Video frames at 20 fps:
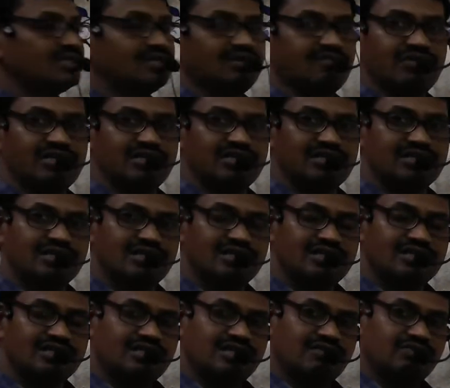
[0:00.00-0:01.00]
For
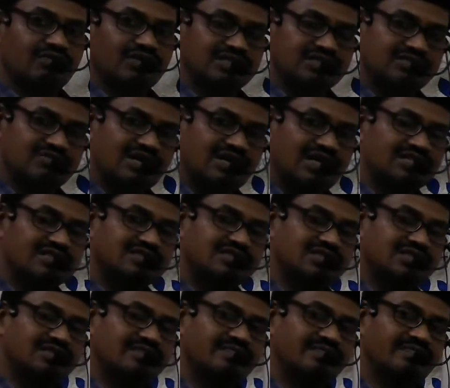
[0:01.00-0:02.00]
what is
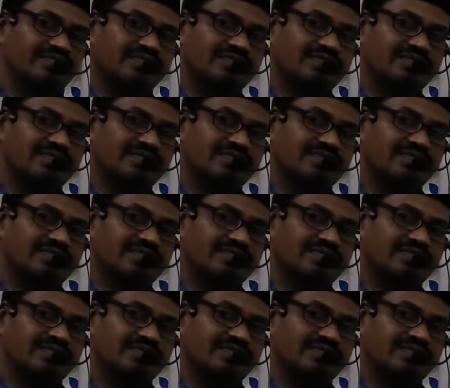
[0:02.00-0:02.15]
valency,